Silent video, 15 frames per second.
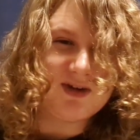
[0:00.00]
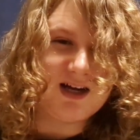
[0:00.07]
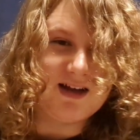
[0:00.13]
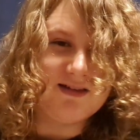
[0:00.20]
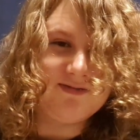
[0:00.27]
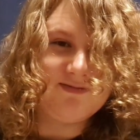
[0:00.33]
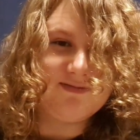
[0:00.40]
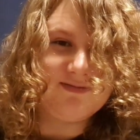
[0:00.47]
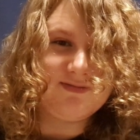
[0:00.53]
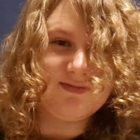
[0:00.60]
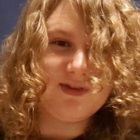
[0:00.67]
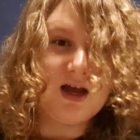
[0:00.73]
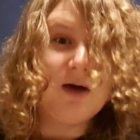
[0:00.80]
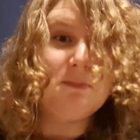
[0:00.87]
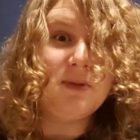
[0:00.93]
man.
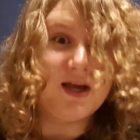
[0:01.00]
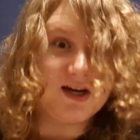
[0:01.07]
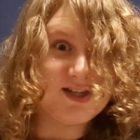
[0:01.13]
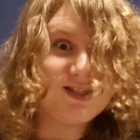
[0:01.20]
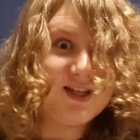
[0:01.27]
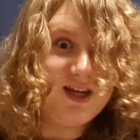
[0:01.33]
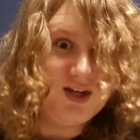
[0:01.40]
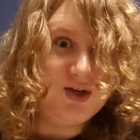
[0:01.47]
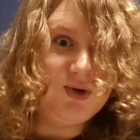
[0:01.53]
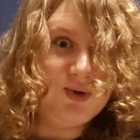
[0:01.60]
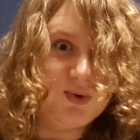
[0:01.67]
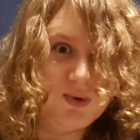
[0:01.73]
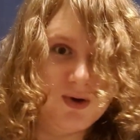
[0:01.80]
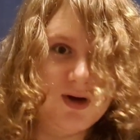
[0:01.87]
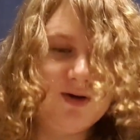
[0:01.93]
Because they
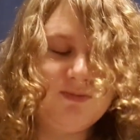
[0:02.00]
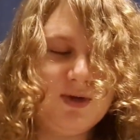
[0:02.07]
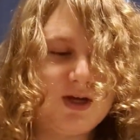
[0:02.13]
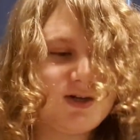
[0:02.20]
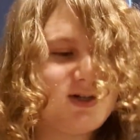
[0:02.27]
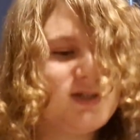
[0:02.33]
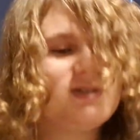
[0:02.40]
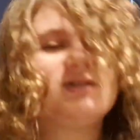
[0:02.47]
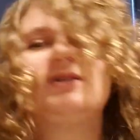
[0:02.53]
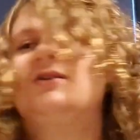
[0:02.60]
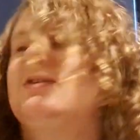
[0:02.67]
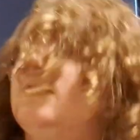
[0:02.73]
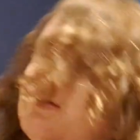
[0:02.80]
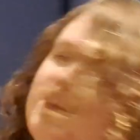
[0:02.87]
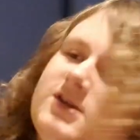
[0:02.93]
do. Because
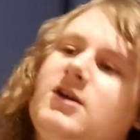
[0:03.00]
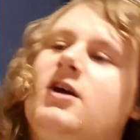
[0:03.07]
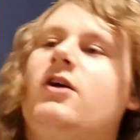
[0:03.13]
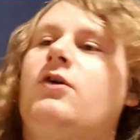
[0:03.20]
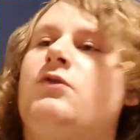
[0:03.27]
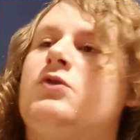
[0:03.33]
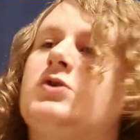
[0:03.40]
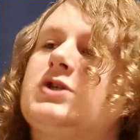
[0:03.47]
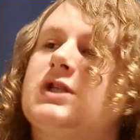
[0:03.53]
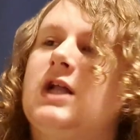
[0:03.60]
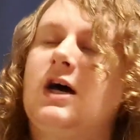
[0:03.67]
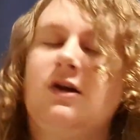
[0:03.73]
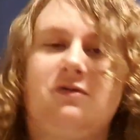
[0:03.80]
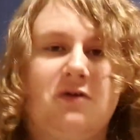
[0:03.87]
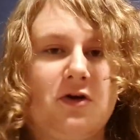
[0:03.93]
if there's
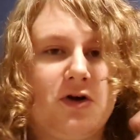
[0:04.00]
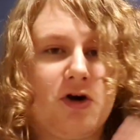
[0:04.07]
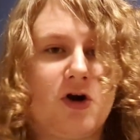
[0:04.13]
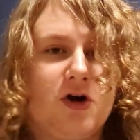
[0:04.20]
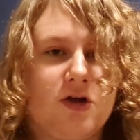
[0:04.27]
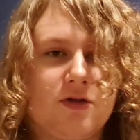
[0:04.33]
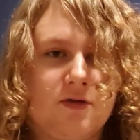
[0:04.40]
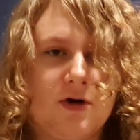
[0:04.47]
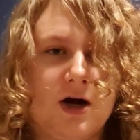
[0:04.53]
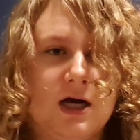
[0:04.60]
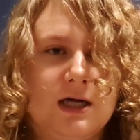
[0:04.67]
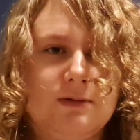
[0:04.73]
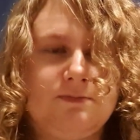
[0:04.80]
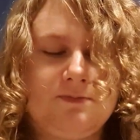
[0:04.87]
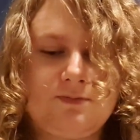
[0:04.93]
life on Earth,
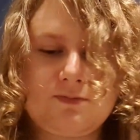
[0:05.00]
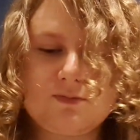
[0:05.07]
right,